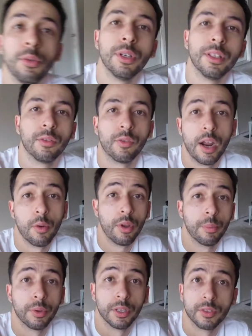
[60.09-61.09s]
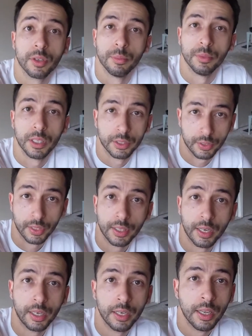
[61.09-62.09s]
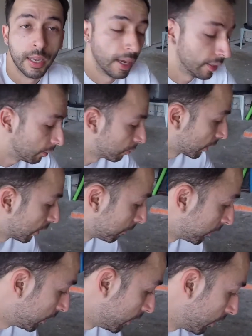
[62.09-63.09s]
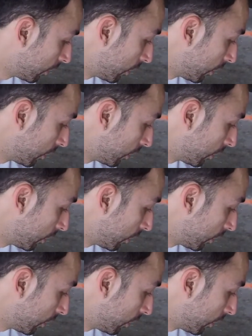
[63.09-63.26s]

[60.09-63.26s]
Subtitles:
it the right way, put some nuts in there, and then we're gonna be